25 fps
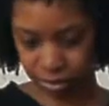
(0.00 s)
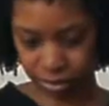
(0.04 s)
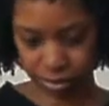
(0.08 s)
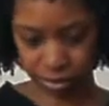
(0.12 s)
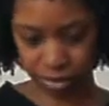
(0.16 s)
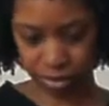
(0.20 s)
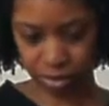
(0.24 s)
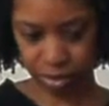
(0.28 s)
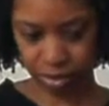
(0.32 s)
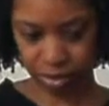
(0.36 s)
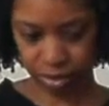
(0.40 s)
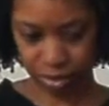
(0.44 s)

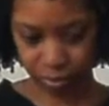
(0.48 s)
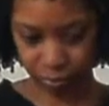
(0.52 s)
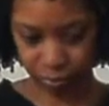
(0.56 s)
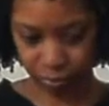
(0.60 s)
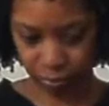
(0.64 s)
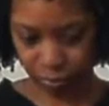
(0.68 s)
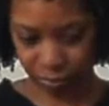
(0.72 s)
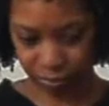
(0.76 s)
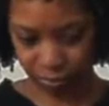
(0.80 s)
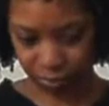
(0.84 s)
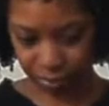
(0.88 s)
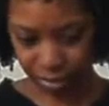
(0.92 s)
See, and I'll
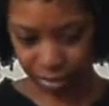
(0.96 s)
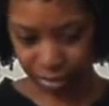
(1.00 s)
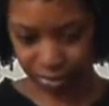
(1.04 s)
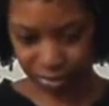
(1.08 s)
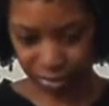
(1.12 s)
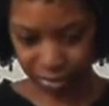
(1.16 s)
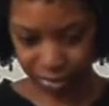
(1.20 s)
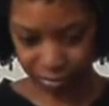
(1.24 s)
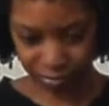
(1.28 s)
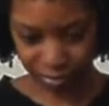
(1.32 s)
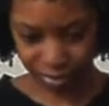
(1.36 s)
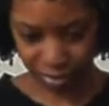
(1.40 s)
put
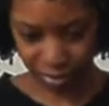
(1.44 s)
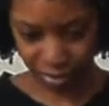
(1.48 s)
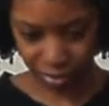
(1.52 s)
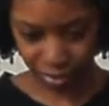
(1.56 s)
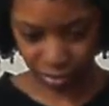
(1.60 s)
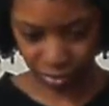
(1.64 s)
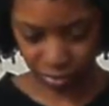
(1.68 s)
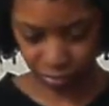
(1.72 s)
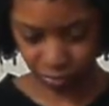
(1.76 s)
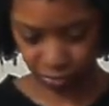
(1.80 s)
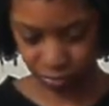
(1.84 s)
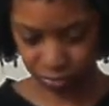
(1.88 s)
maybe
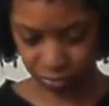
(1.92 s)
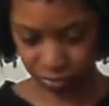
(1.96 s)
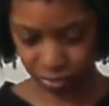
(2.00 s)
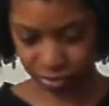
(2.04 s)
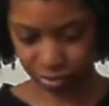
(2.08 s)
about,